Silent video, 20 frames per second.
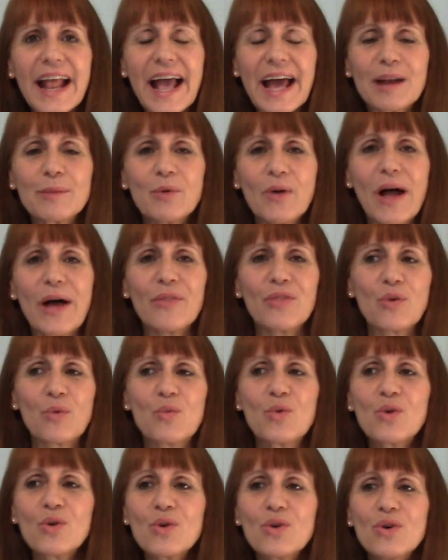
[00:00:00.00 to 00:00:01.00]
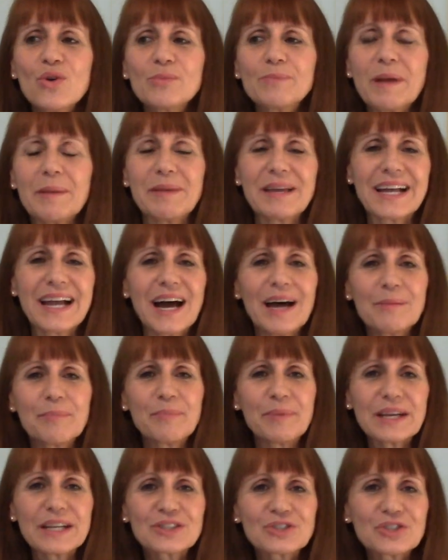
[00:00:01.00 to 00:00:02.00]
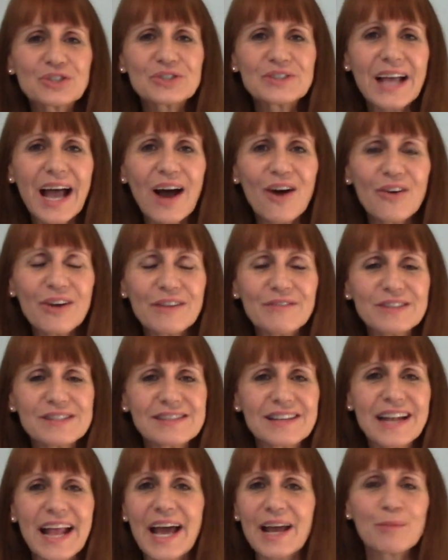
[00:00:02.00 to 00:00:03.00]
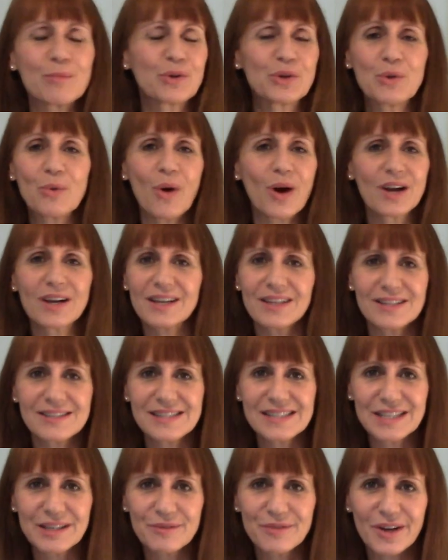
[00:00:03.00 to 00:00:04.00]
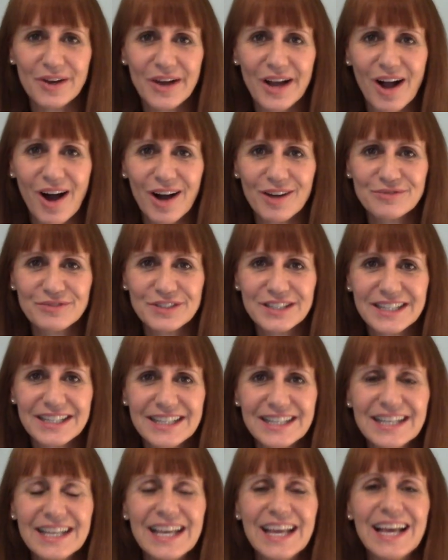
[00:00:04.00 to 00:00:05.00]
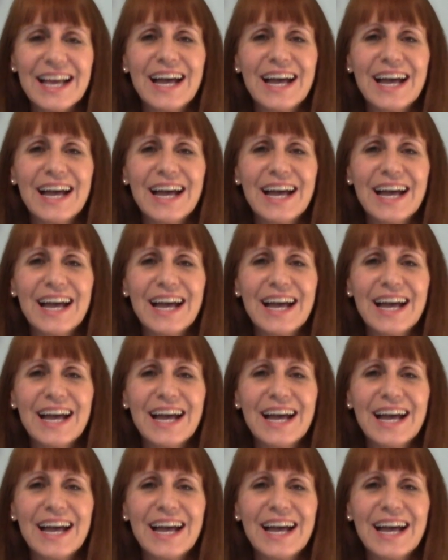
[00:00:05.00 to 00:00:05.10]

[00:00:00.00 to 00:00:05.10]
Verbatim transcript: animal out in the world. Maybe cut pictures out if it's an animal you aren't going to see very often.